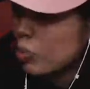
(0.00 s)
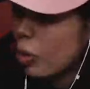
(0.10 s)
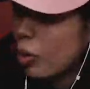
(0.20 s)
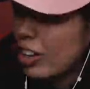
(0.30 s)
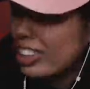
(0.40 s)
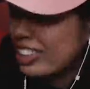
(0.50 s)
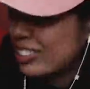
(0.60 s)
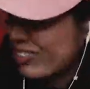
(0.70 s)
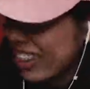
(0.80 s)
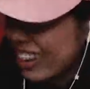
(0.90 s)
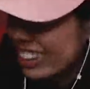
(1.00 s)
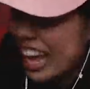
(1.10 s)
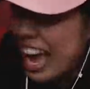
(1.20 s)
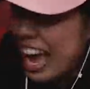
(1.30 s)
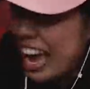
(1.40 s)
bro, I hit him, bro.
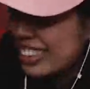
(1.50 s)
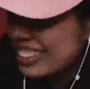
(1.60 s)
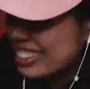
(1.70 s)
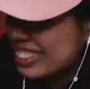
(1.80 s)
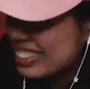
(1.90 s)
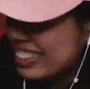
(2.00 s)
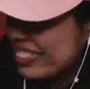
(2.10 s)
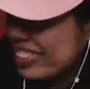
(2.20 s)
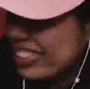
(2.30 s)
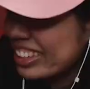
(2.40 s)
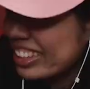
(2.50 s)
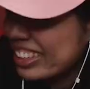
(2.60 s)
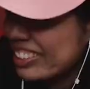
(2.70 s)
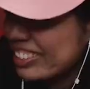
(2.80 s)
Ah, he's gonna hit me one hit kill.